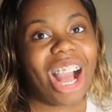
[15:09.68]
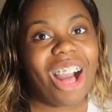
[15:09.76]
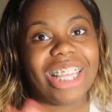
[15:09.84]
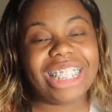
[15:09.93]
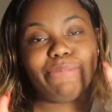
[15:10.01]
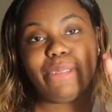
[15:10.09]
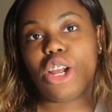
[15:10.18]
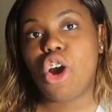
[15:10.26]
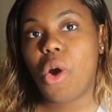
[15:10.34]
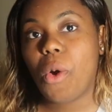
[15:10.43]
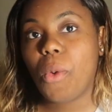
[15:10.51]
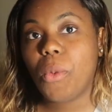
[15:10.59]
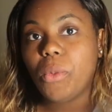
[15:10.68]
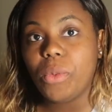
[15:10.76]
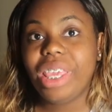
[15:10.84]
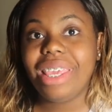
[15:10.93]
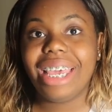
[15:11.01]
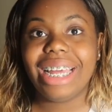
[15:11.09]
y'all. It's been a whole
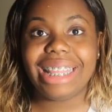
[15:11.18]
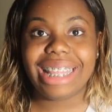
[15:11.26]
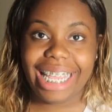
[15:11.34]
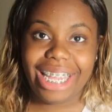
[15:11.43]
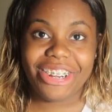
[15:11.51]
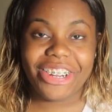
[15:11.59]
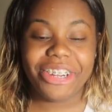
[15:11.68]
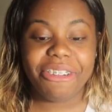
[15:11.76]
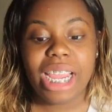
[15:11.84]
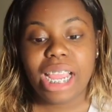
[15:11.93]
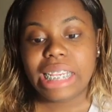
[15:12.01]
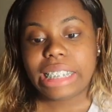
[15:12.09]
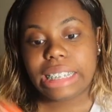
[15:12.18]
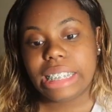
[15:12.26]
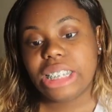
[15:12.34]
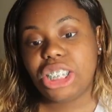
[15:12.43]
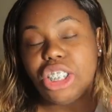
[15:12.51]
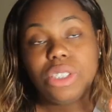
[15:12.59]
week later
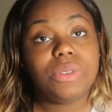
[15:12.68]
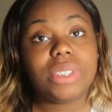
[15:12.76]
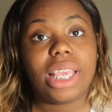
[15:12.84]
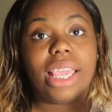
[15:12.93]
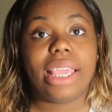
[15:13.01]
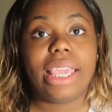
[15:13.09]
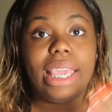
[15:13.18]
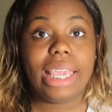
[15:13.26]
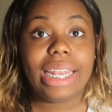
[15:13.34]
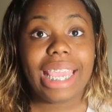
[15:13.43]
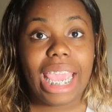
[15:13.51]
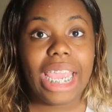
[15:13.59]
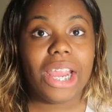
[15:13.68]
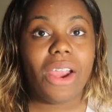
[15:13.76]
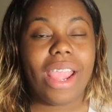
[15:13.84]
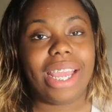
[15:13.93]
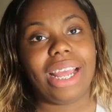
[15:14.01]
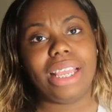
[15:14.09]
since using
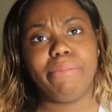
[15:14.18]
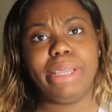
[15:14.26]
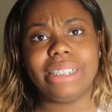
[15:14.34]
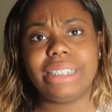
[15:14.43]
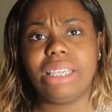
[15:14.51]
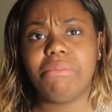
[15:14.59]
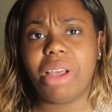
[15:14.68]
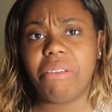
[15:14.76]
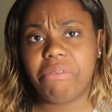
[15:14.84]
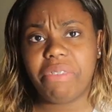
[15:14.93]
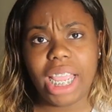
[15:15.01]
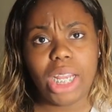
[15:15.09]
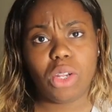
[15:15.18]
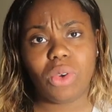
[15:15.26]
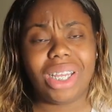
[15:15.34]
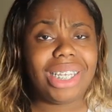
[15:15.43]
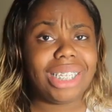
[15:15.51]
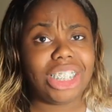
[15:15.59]
KynCare, and I am here to give my final
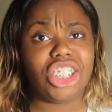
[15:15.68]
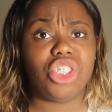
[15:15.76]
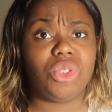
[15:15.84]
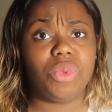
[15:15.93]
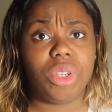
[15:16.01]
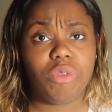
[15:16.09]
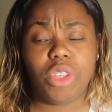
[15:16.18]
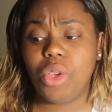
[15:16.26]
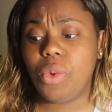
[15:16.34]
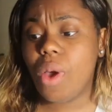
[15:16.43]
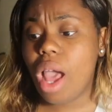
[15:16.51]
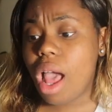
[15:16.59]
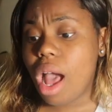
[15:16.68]
initial review